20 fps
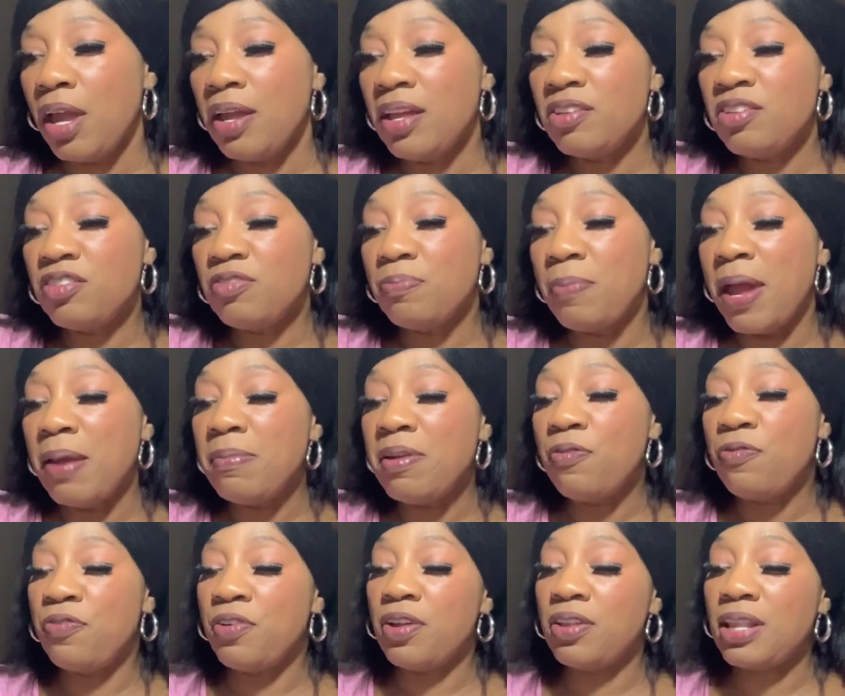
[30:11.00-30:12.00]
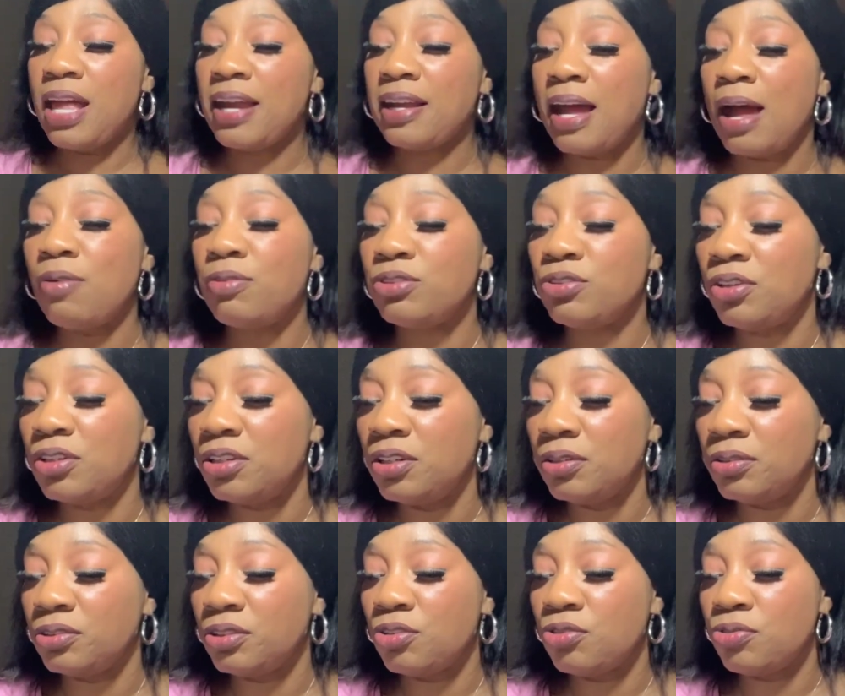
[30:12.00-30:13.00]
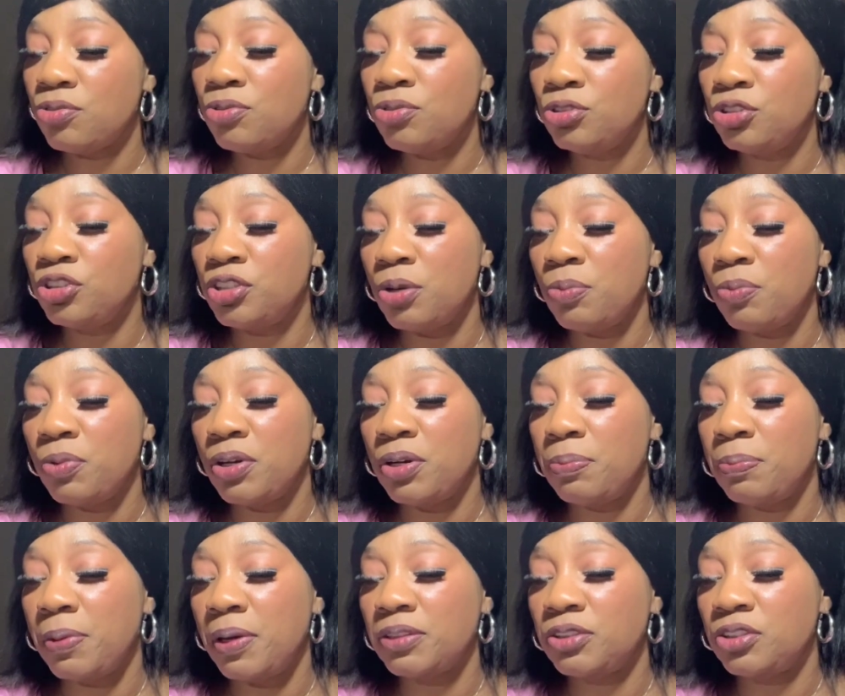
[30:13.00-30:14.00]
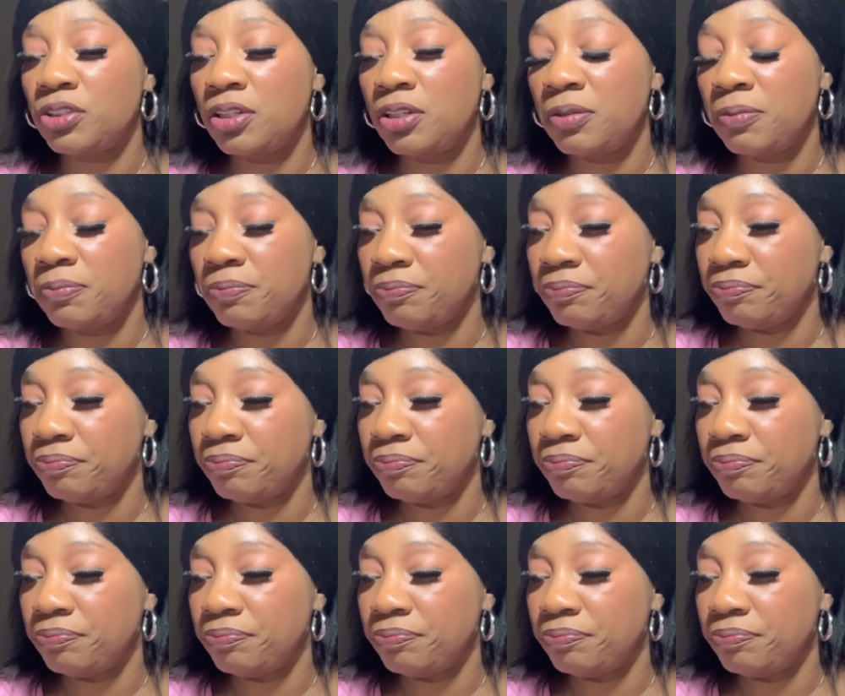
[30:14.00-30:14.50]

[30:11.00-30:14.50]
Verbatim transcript: it just made me feel like I was on a cruise ship with a bunch of,